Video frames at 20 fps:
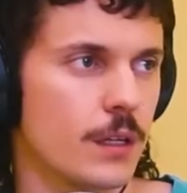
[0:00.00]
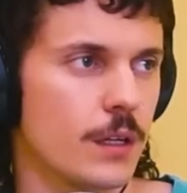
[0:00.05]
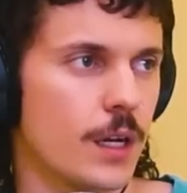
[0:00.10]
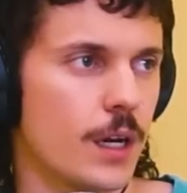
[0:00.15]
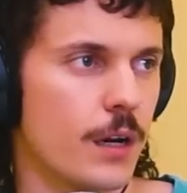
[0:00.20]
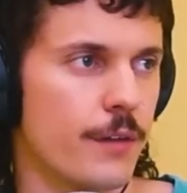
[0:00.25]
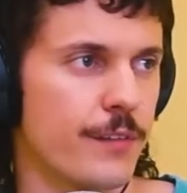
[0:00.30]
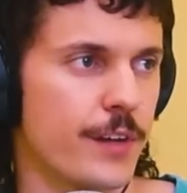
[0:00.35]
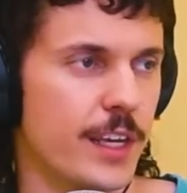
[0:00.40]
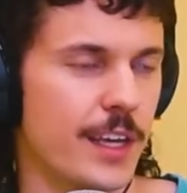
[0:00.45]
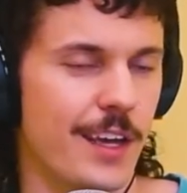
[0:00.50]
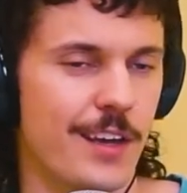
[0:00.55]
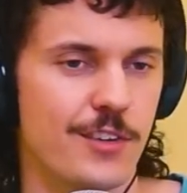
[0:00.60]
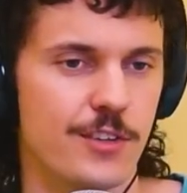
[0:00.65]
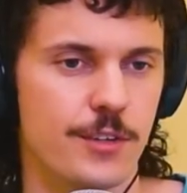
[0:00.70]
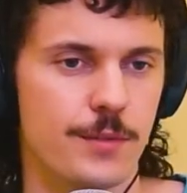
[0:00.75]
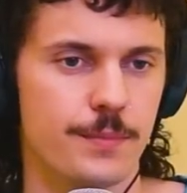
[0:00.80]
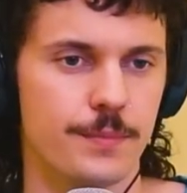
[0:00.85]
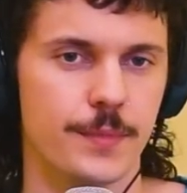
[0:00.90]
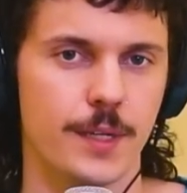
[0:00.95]
a
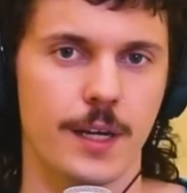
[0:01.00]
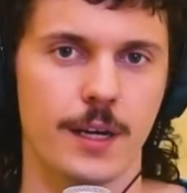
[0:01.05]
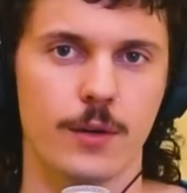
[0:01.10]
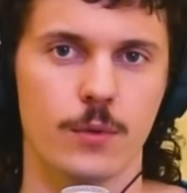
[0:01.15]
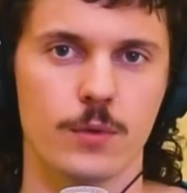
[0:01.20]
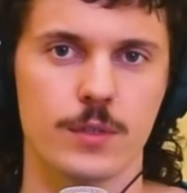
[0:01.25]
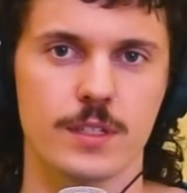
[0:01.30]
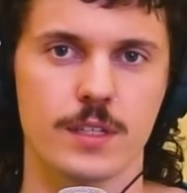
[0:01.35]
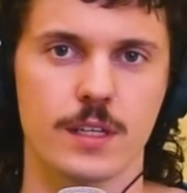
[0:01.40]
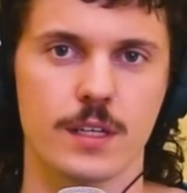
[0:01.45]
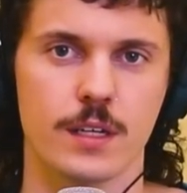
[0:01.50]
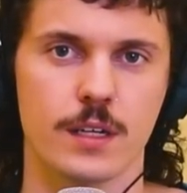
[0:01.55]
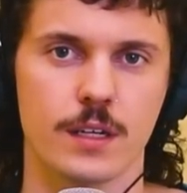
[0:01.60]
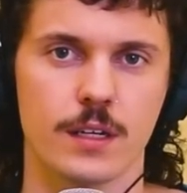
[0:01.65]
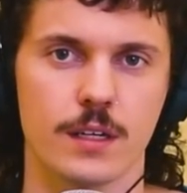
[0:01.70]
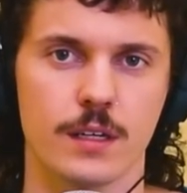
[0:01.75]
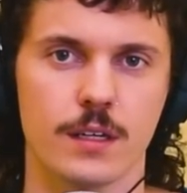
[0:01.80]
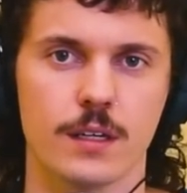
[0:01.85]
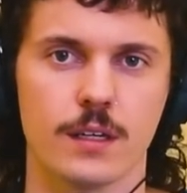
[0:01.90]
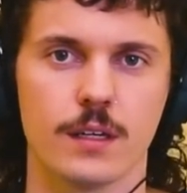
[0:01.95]
vacation. I was in
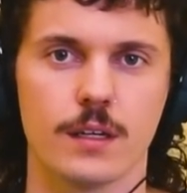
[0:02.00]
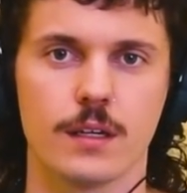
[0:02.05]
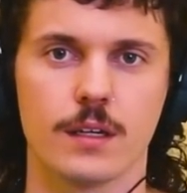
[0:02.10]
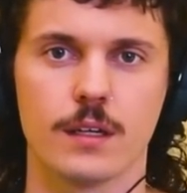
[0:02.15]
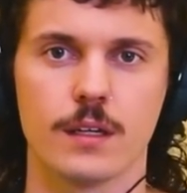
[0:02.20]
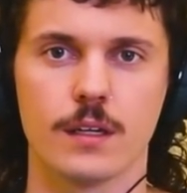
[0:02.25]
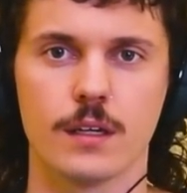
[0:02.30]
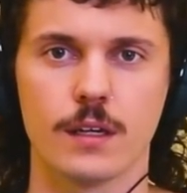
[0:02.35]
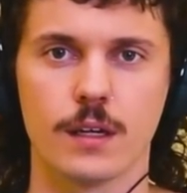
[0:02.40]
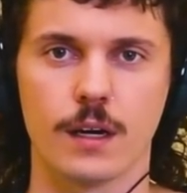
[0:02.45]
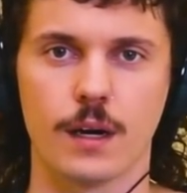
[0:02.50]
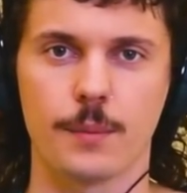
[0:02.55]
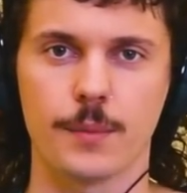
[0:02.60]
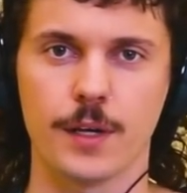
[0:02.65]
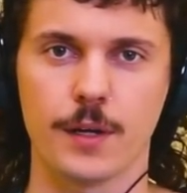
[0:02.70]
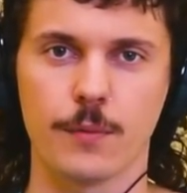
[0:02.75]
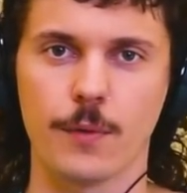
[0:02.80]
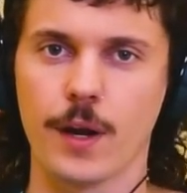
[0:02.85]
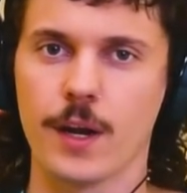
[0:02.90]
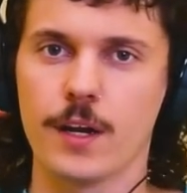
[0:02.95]
I'm
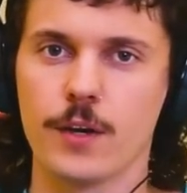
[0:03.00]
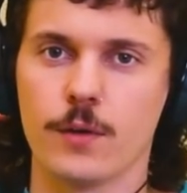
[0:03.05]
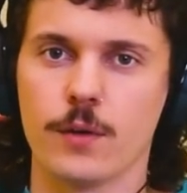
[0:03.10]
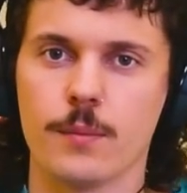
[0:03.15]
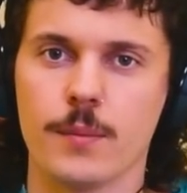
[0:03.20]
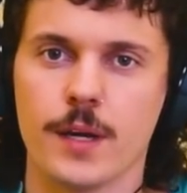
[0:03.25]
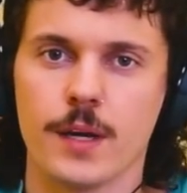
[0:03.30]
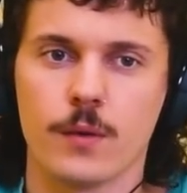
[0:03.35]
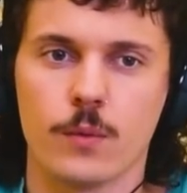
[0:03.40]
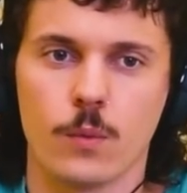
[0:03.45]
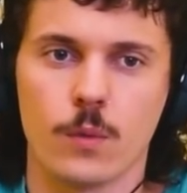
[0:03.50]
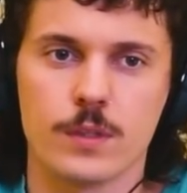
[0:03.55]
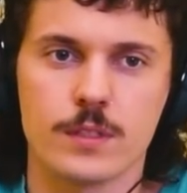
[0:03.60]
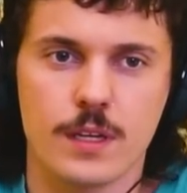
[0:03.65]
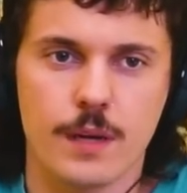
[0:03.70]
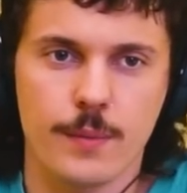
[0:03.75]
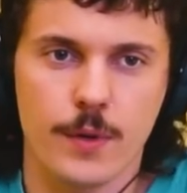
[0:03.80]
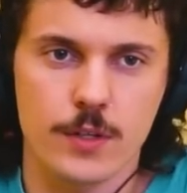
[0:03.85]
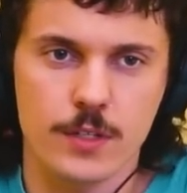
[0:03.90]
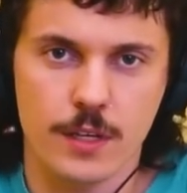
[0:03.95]
getting right into it, man. One
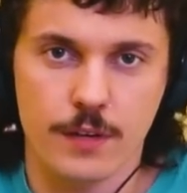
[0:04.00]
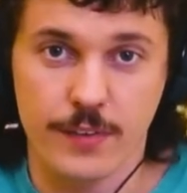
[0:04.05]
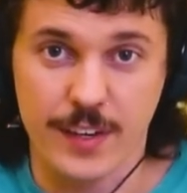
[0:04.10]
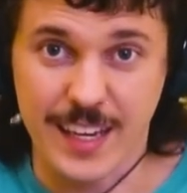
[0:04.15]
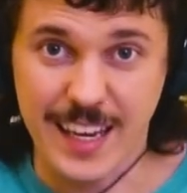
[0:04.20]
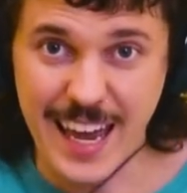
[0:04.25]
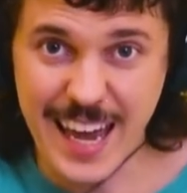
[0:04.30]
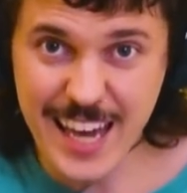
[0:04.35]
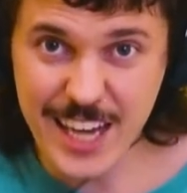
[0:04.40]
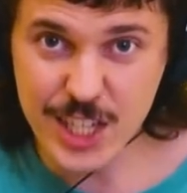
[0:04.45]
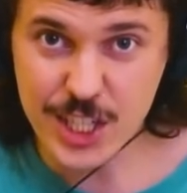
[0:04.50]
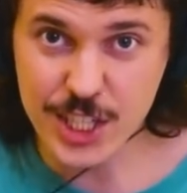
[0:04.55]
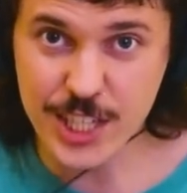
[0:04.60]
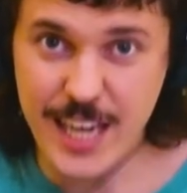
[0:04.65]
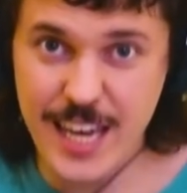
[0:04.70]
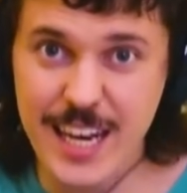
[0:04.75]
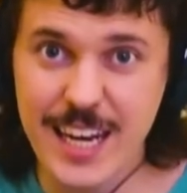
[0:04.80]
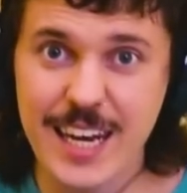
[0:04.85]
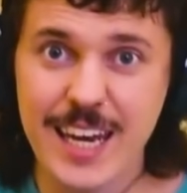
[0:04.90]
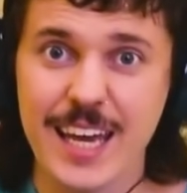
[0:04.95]
time I was on a
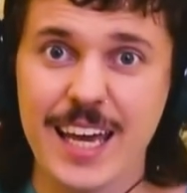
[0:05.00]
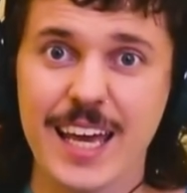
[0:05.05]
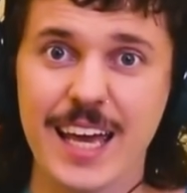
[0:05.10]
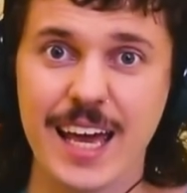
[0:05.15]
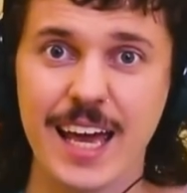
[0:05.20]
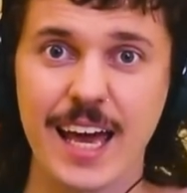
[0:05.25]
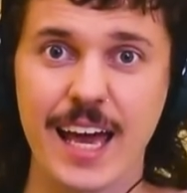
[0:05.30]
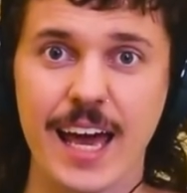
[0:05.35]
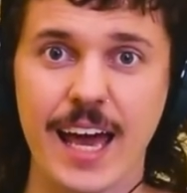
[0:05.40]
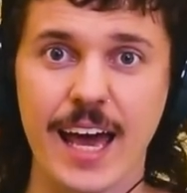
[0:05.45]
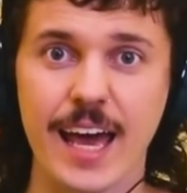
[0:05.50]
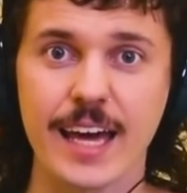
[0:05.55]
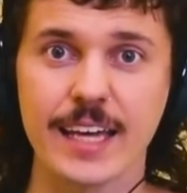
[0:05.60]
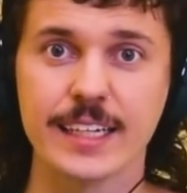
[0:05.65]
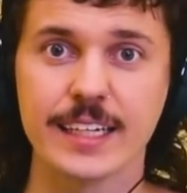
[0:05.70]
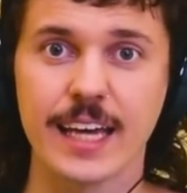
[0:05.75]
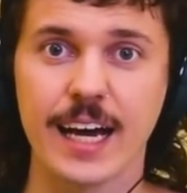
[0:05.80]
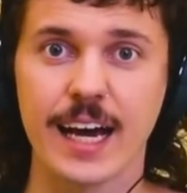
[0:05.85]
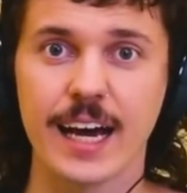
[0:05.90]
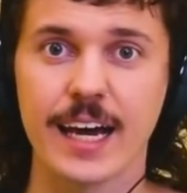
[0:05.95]
vacation
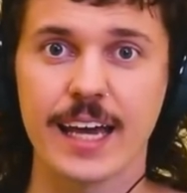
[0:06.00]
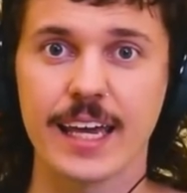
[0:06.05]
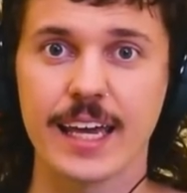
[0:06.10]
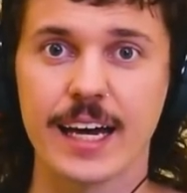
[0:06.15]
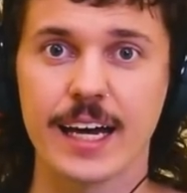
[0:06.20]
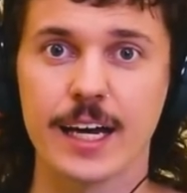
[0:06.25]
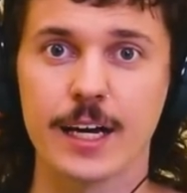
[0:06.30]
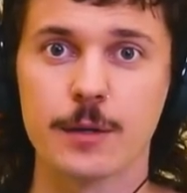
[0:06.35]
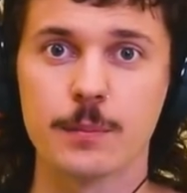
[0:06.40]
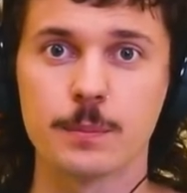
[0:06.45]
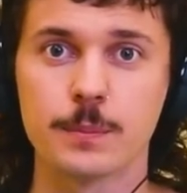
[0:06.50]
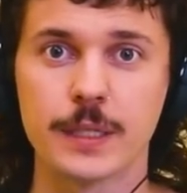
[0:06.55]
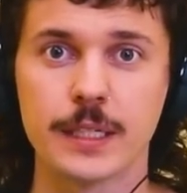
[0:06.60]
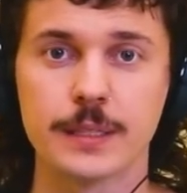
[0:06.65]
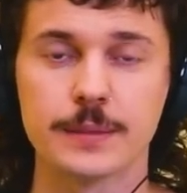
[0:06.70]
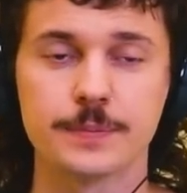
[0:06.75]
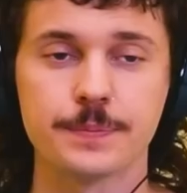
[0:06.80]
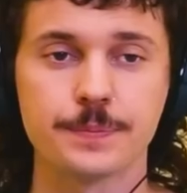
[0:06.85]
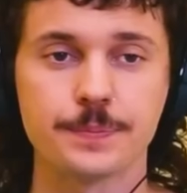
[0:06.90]
and I